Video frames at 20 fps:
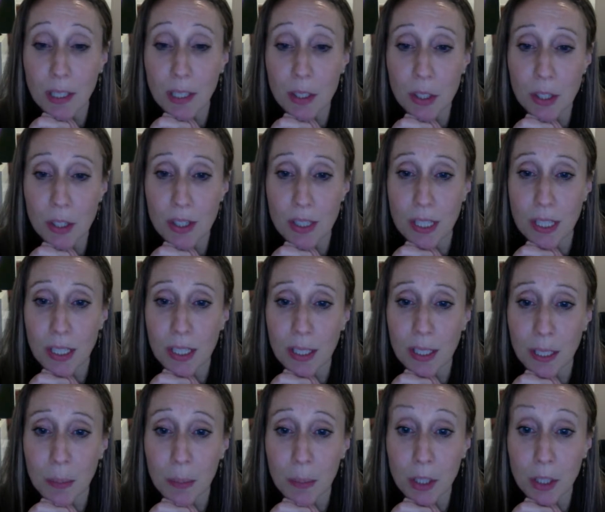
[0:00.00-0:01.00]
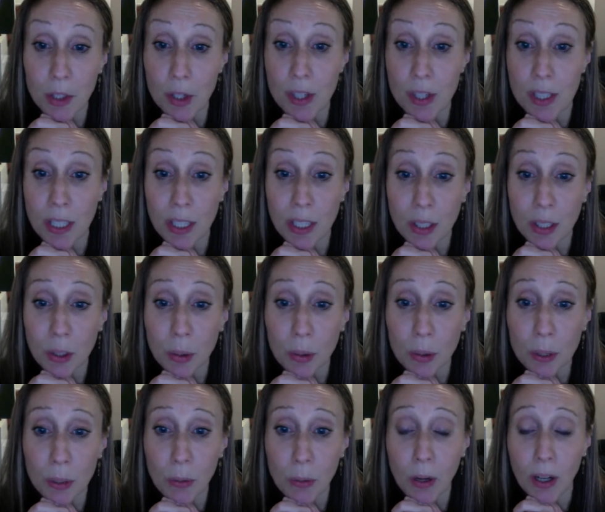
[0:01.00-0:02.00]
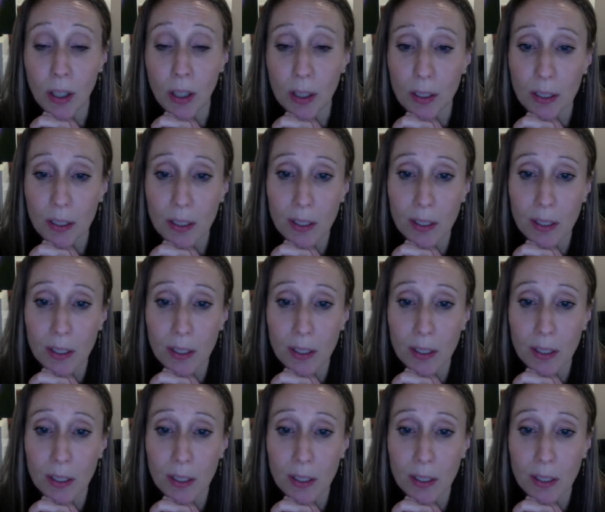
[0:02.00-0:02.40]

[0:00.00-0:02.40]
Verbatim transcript: understanding them and understanding who you are,